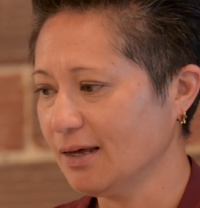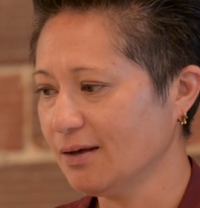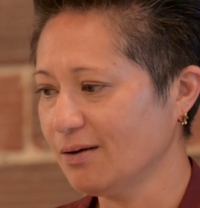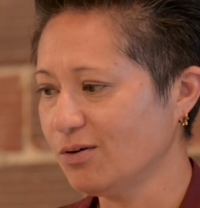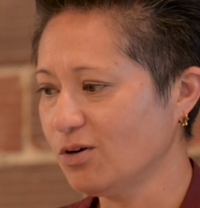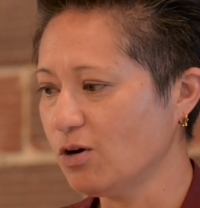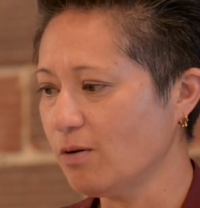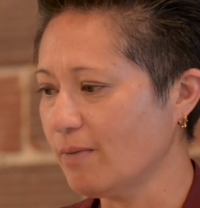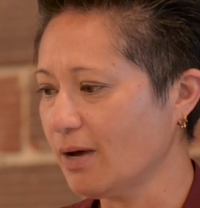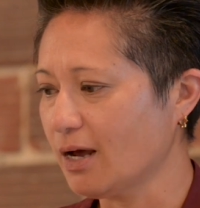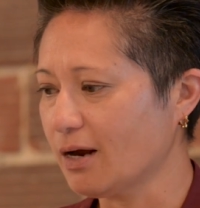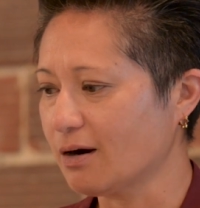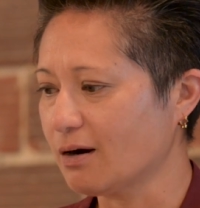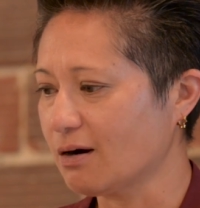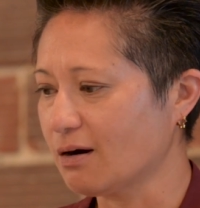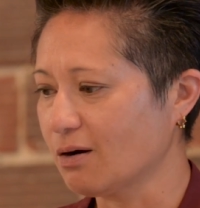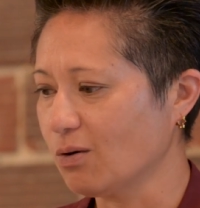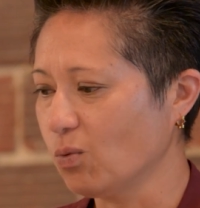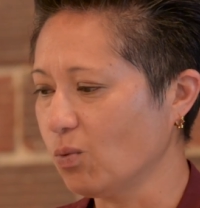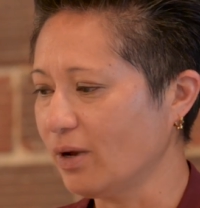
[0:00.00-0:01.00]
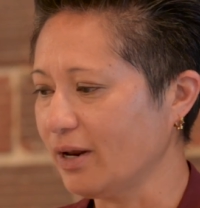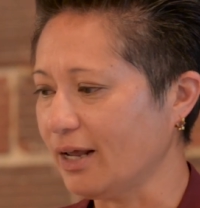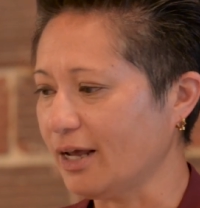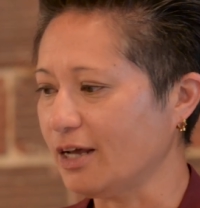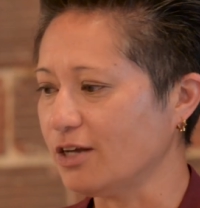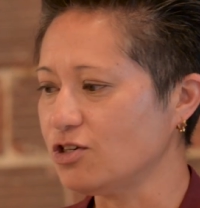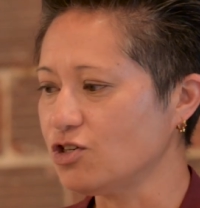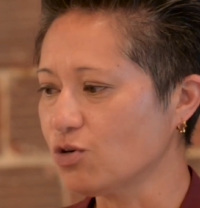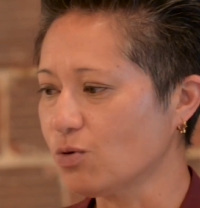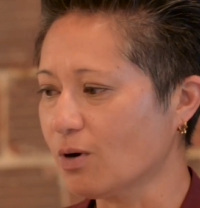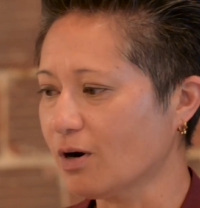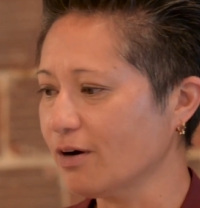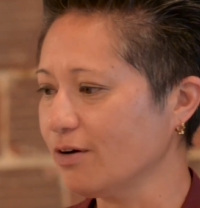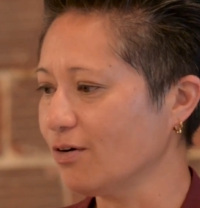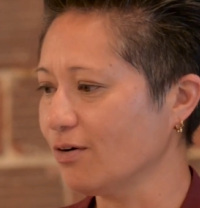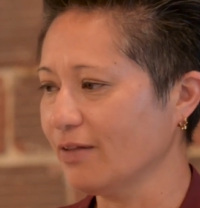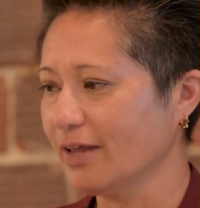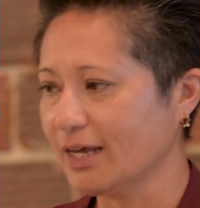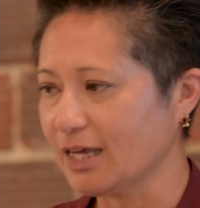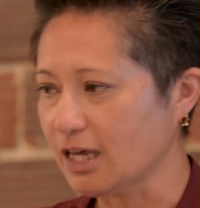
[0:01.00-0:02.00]
no matter what age you are,
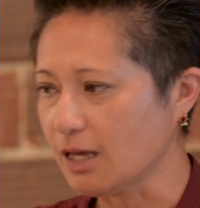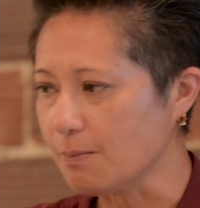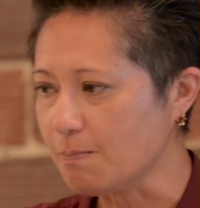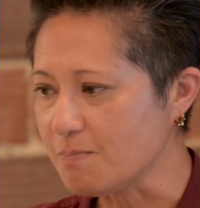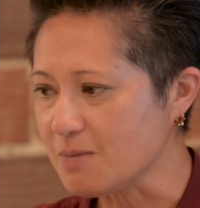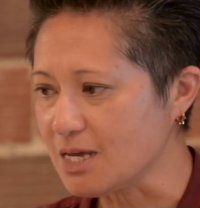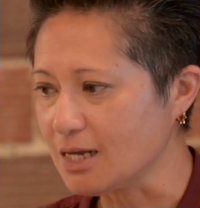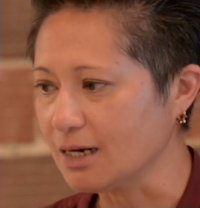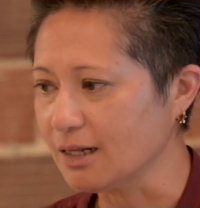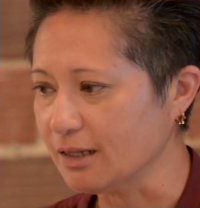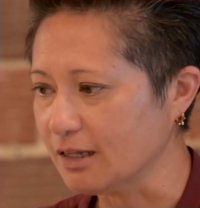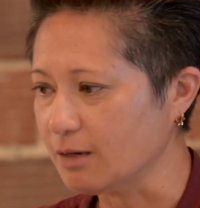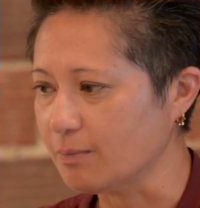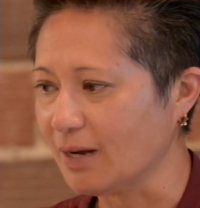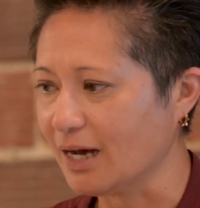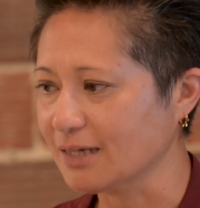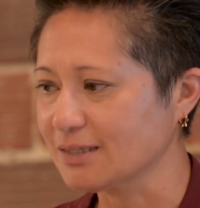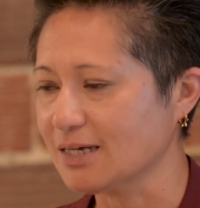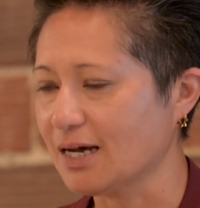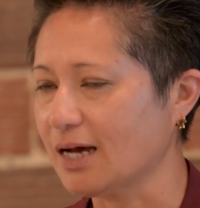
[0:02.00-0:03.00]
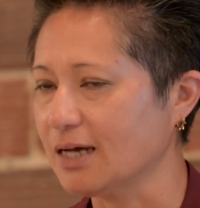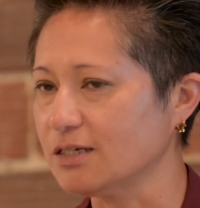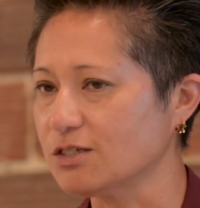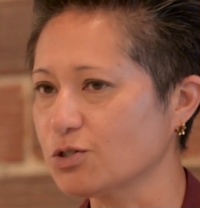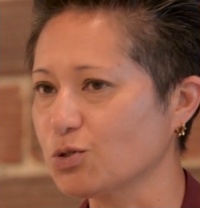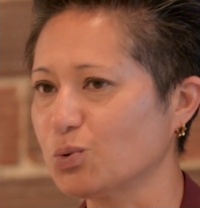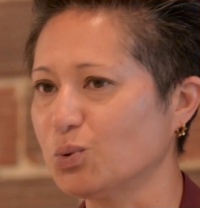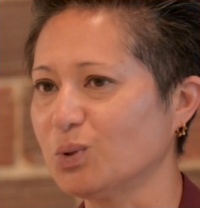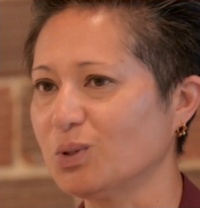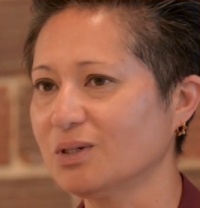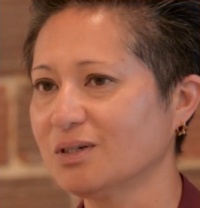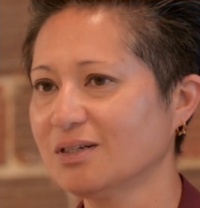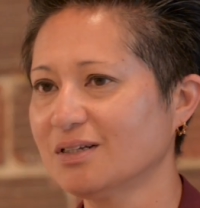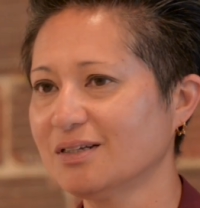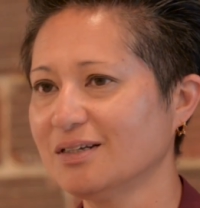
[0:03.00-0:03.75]
you're like immediately back to high school.